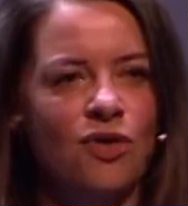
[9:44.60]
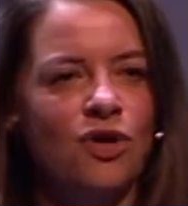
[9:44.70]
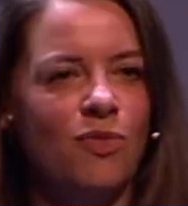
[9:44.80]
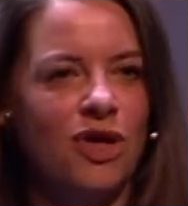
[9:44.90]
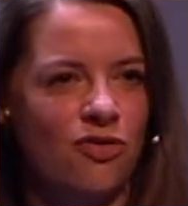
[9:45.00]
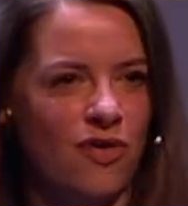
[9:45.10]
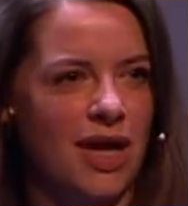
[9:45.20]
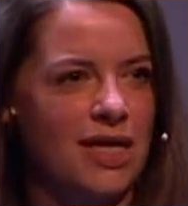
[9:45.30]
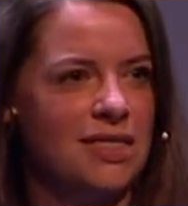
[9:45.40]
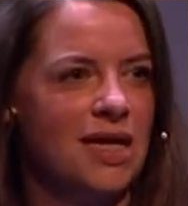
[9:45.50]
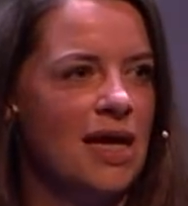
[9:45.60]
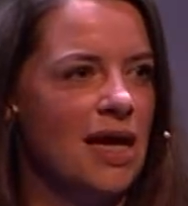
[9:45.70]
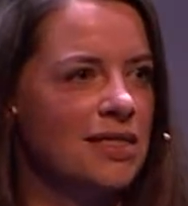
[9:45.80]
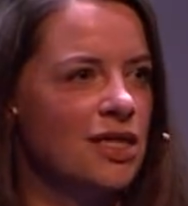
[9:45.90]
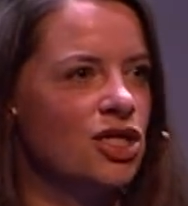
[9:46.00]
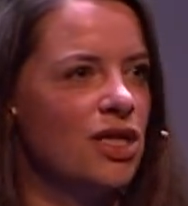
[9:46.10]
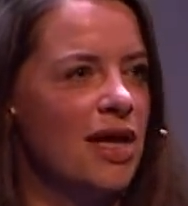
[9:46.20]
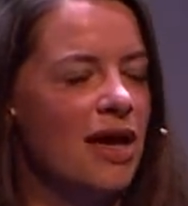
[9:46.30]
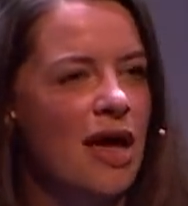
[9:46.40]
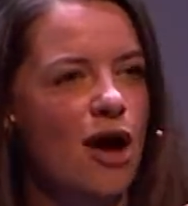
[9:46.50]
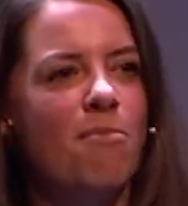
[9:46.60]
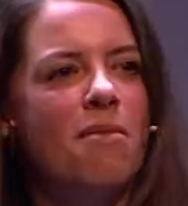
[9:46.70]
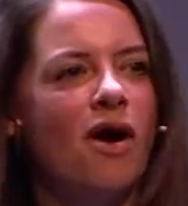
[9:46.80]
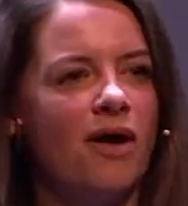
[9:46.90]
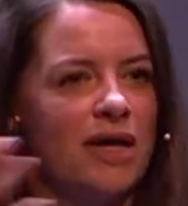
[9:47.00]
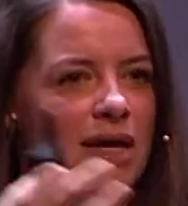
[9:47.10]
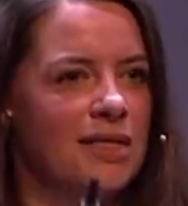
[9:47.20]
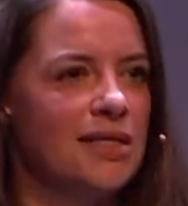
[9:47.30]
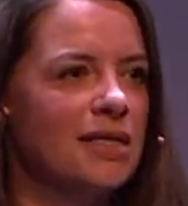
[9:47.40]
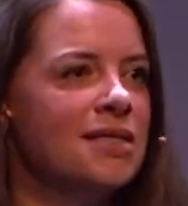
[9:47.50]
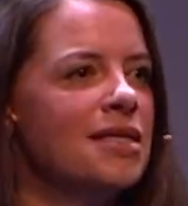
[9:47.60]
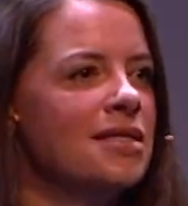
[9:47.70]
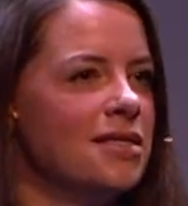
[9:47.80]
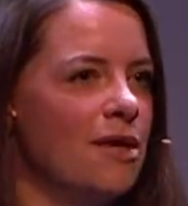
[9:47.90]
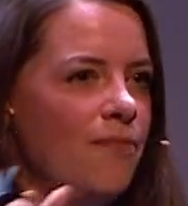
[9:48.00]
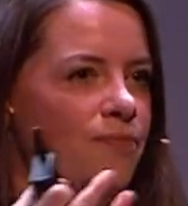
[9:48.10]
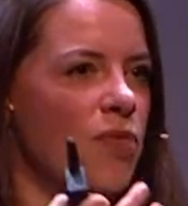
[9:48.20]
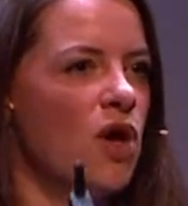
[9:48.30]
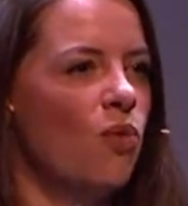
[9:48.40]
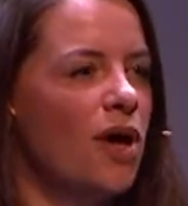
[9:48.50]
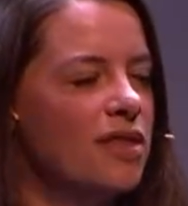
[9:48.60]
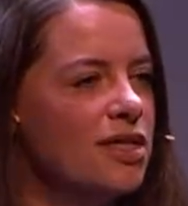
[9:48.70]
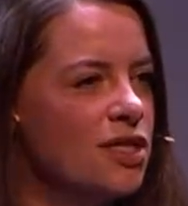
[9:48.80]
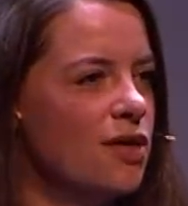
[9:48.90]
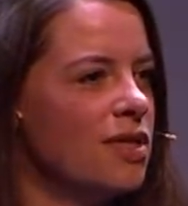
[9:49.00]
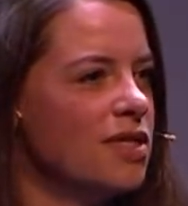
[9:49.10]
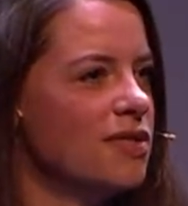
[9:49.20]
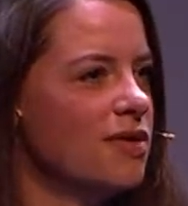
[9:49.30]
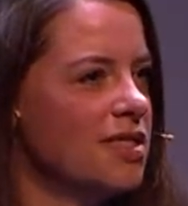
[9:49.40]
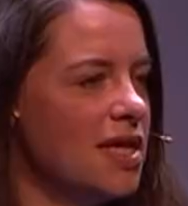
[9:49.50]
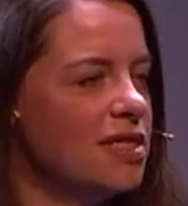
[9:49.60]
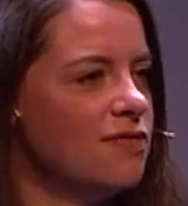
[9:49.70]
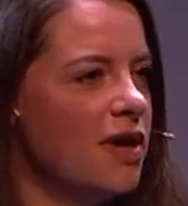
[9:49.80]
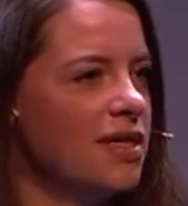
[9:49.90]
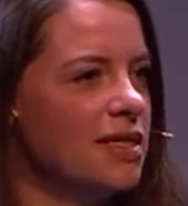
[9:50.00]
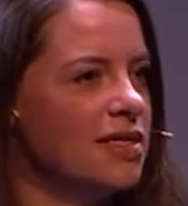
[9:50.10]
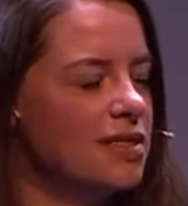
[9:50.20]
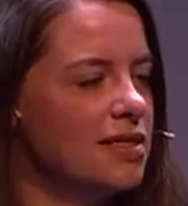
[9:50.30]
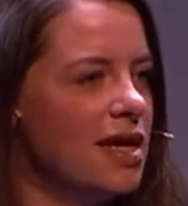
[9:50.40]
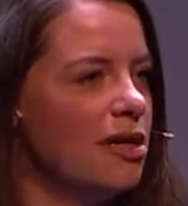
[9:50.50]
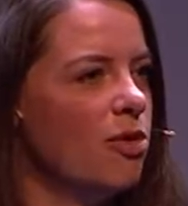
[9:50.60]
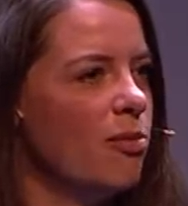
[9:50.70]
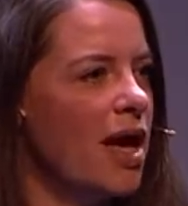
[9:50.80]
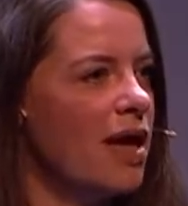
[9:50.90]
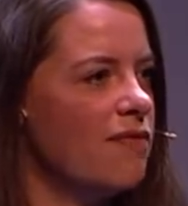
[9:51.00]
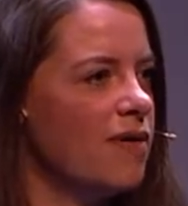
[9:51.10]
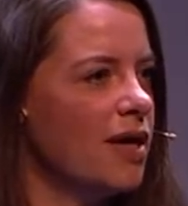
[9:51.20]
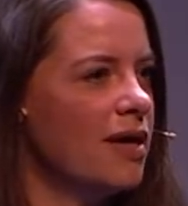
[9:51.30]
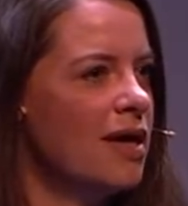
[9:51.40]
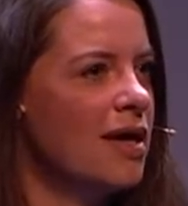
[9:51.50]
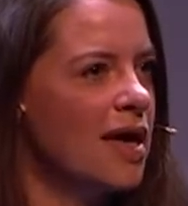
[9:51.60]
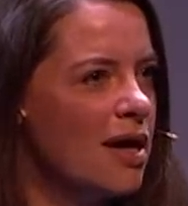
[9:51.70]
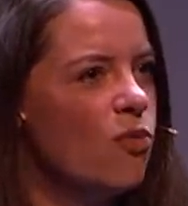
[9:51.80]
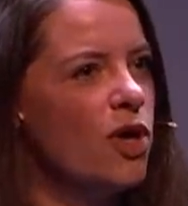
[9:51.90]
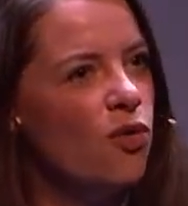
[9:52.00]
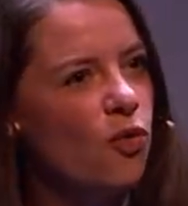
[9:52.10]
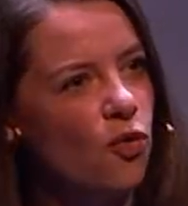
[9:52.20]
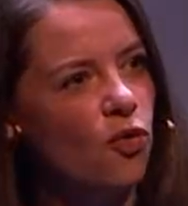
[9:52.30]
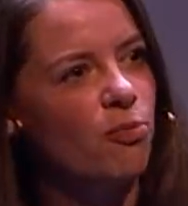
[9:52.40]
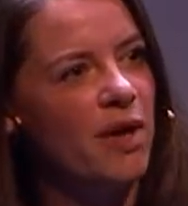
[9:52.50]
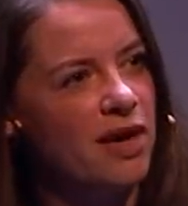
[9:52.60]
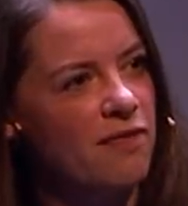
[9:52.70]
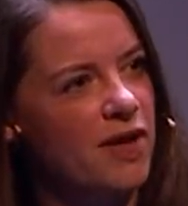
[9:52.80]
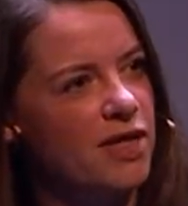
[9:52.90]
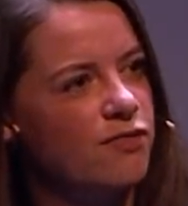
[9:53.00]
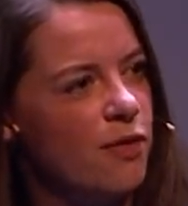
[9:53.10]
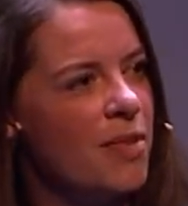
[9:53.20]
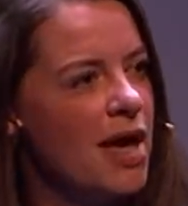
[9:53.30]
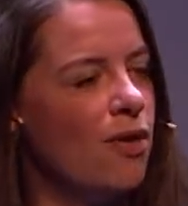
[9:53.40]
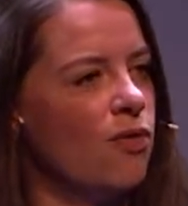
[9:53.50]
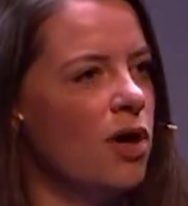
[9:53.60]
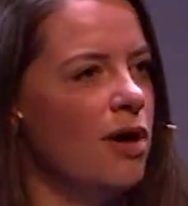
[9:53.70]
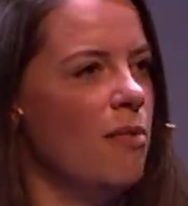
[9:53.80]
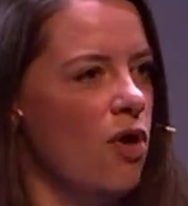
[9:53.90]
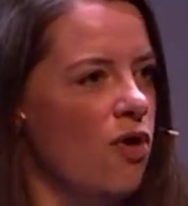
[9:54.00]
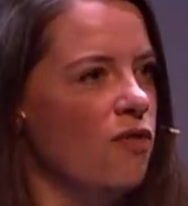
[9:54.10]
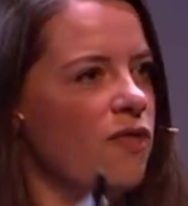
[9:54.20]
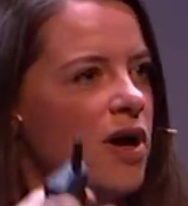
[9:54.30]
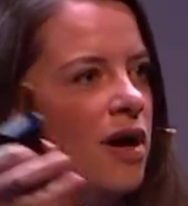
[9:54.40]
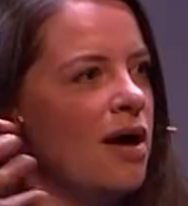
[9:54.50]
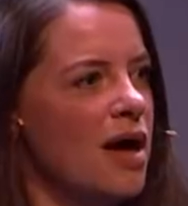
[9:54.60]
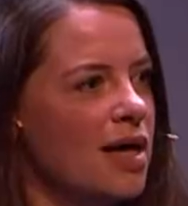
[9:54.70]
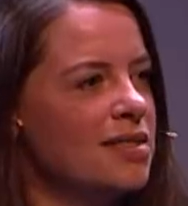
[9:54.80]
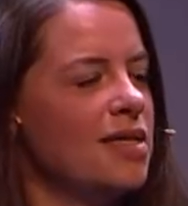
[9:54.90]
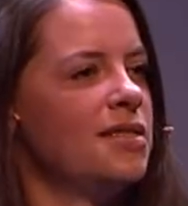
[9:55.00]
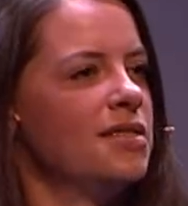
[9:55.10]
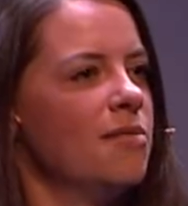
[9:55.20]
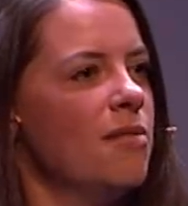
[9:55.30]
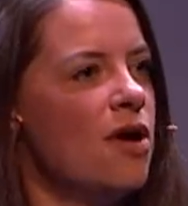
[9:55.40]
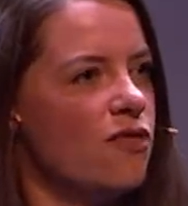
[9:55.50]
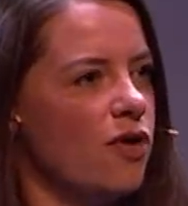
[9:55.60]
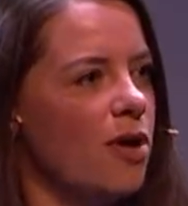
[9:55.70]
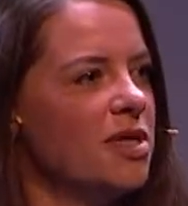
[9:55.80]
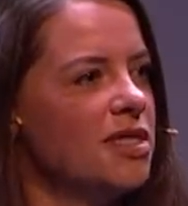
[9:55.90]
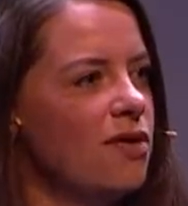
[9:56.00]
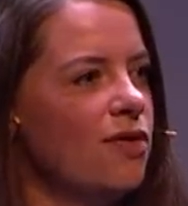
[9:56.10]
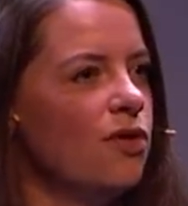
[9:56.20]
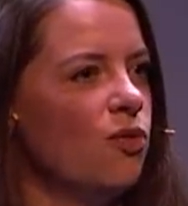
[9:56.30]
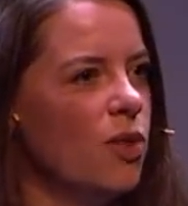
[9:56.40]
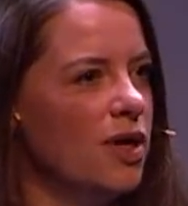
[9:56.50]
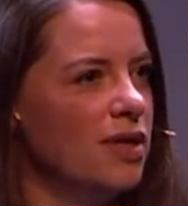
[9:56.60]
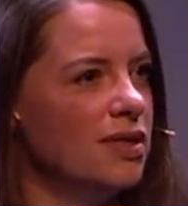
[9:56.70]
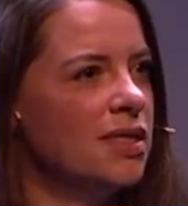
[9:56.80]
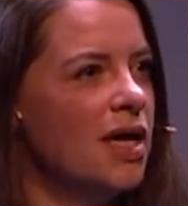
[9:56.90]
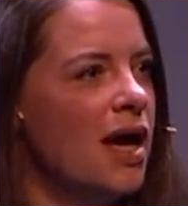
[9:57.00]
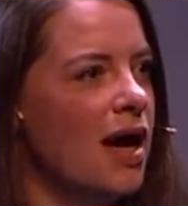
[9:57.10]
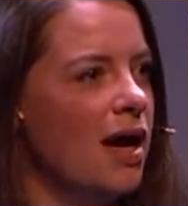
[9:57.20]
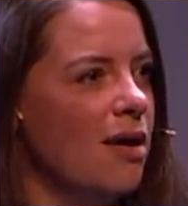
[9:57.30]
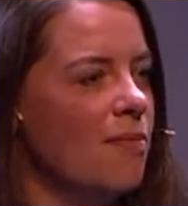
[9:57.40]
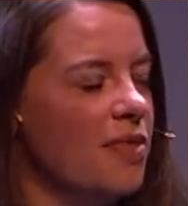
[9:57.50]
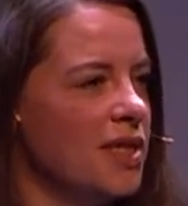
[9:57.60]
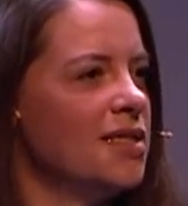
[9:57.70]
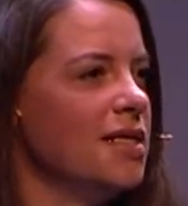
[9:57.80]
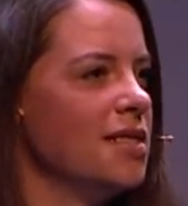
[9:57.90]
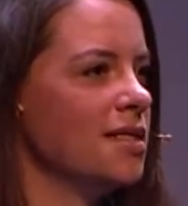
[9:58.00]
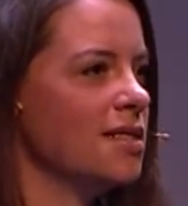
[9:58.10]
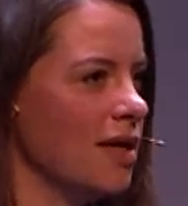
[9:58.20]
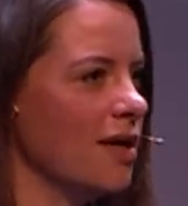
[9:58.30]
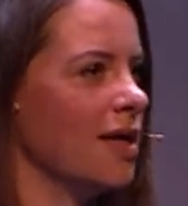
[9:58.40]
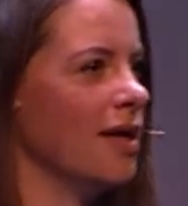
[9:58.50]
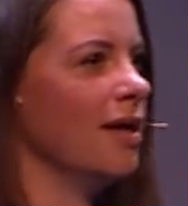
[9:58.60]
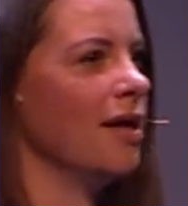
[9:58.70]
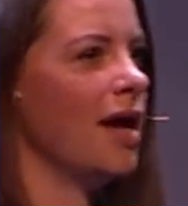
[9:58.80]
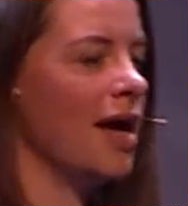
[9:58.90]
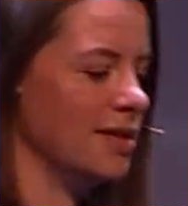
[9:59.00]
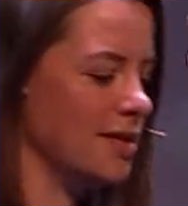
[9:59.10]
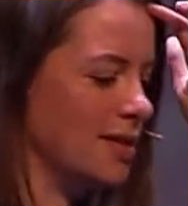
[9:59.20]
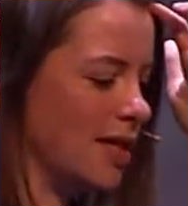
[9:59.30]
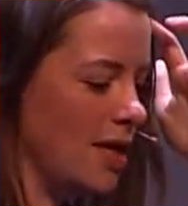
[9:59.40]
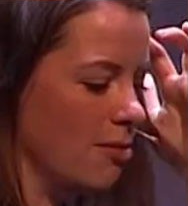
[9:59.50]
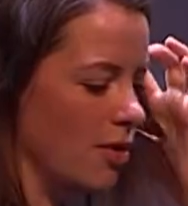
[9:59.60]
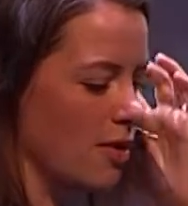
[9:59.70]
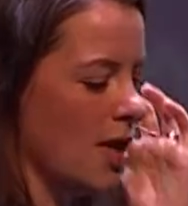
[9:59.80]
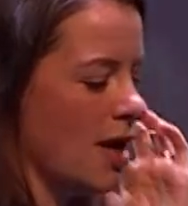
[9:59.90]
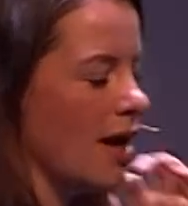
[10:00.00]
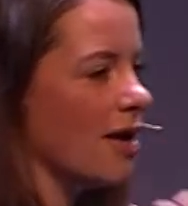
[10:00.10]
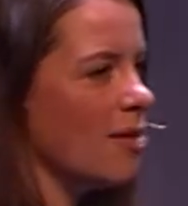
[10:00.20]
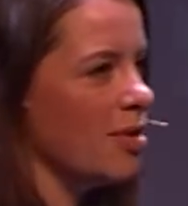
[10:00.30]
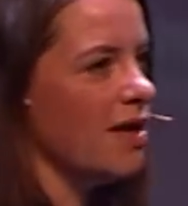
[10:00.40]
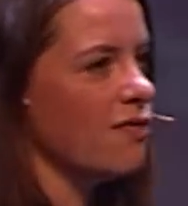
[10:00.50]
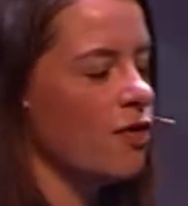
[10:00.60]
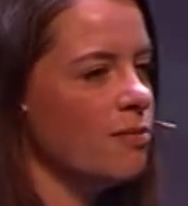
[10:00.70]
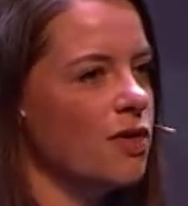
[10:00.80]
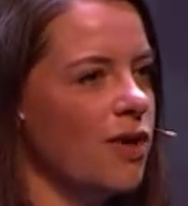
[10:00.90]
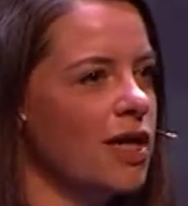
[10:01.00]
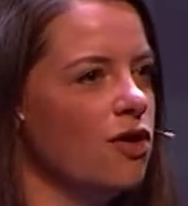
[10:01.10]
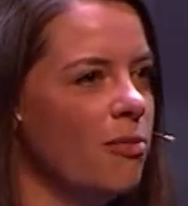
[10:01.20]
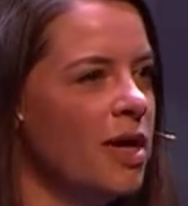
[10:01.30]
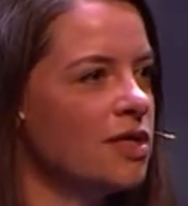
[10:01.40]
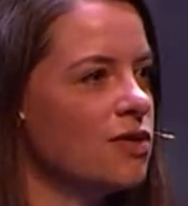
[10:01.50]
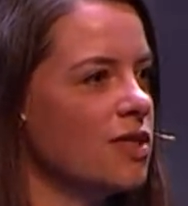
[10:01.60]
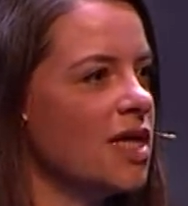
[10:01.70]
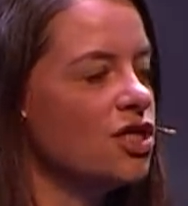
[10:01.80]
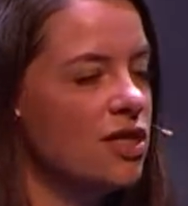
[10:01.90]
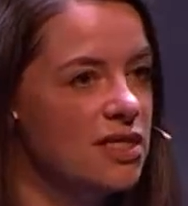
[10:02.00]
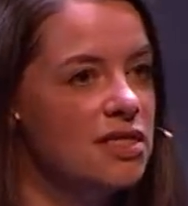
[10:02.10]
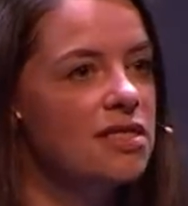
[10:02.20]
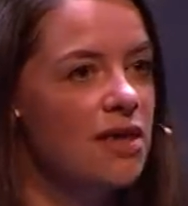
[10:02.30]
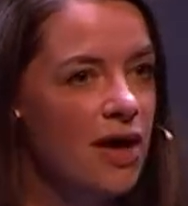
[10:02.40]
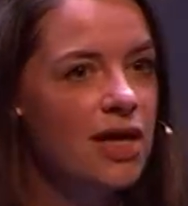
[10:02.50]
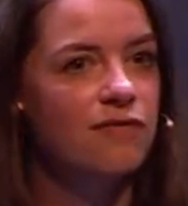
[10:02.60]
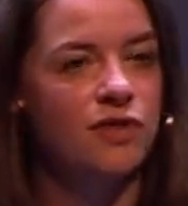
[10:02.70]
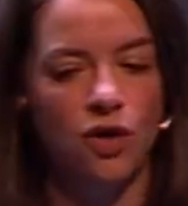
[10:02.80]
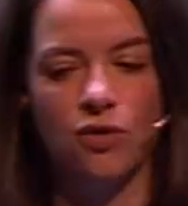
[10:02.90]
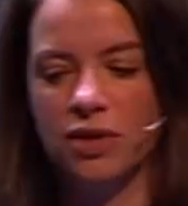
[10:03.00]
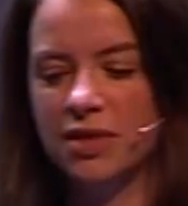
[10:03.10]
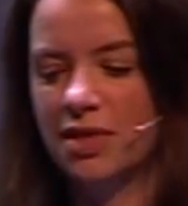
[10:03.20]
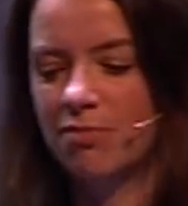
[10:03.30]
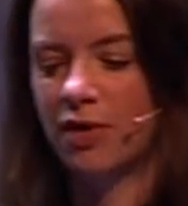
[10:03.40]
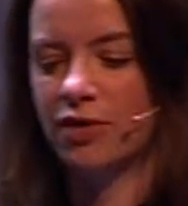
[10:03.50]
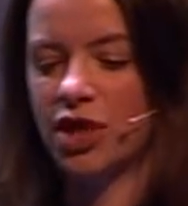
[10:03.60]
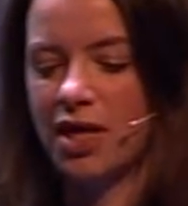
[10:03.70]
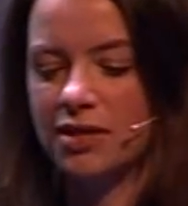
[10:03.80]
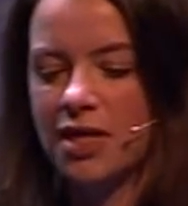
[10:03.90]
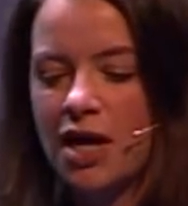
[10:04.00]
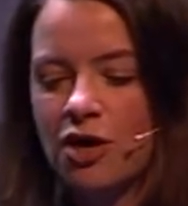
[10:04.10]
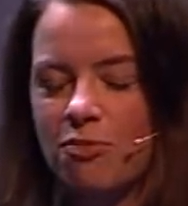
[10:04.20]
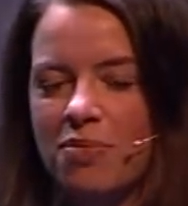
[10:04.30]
can we create essentially a market, a system, where these tokens are incentivizing sustainable behavior? Can we all benefit from the outcome of a system for our material world that is circular and sustainable? And I believe crypto economics, or essentially the design of tokens in blockchains, could